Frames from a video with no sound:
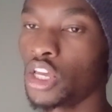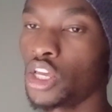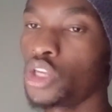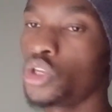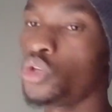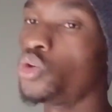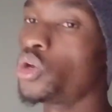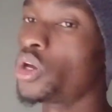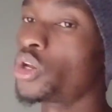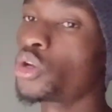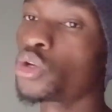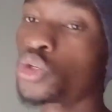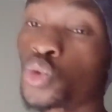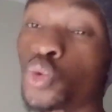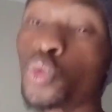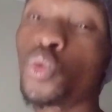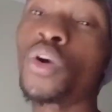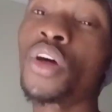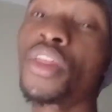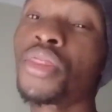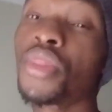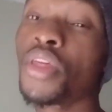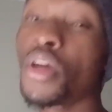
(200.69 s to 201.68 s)
You're not
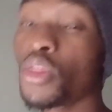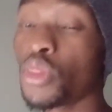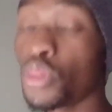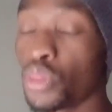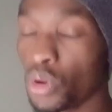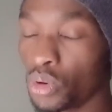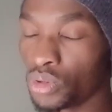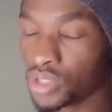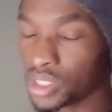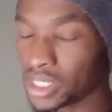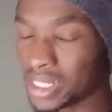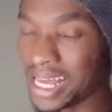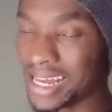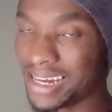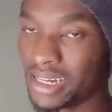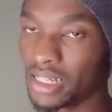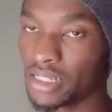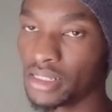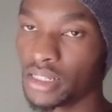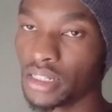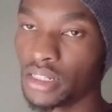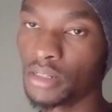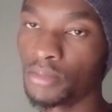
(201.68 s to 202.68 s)
worth those
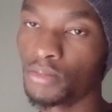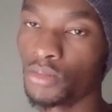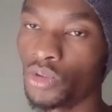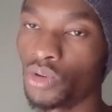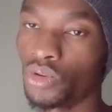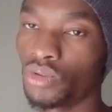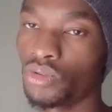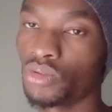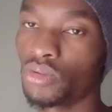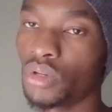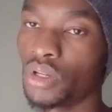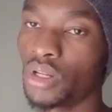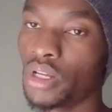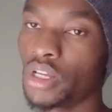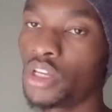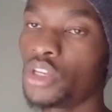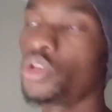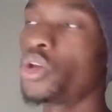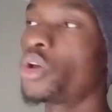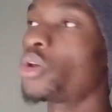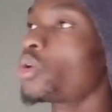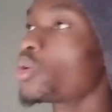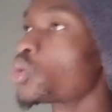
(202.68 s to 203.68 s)
standards anymore.
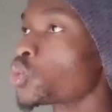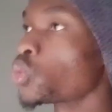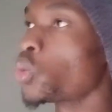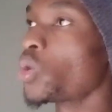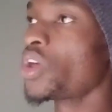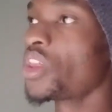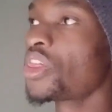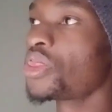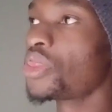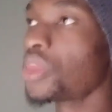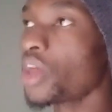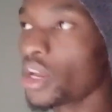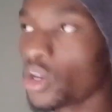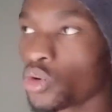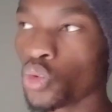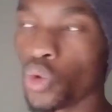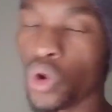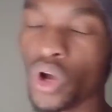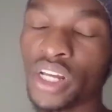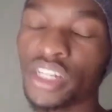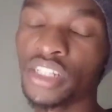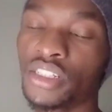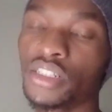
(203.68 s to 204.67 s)
You're not worth that
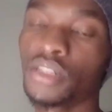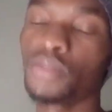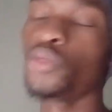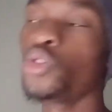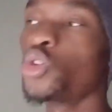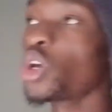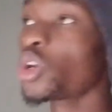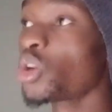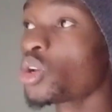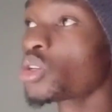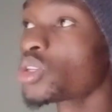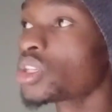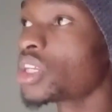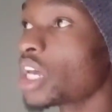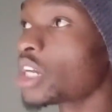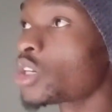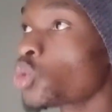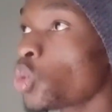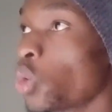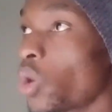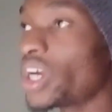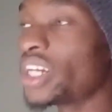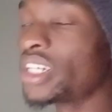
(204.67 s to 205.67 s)
quality. You're not
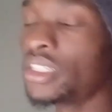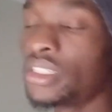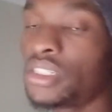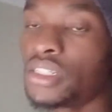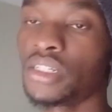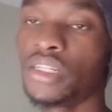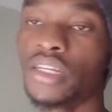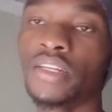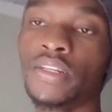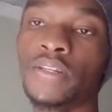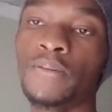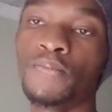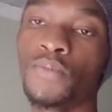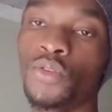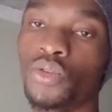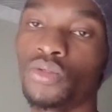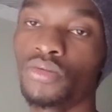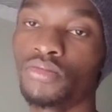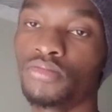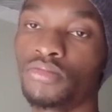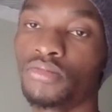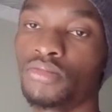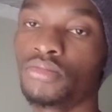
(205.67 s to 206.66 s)
that quality anymore.
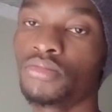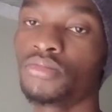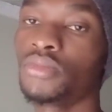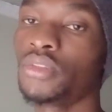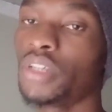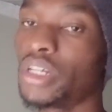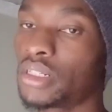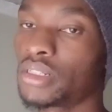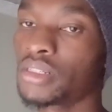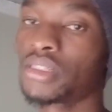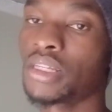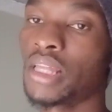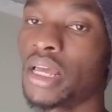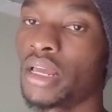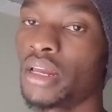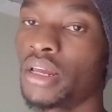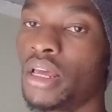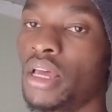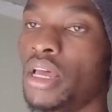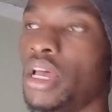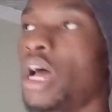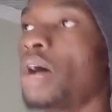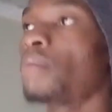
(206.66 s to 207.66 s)
You understand?
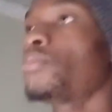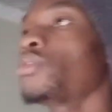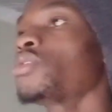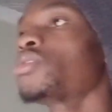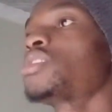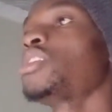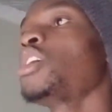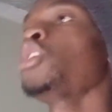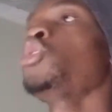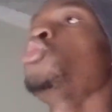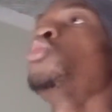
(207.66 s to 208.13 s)
I'm not saying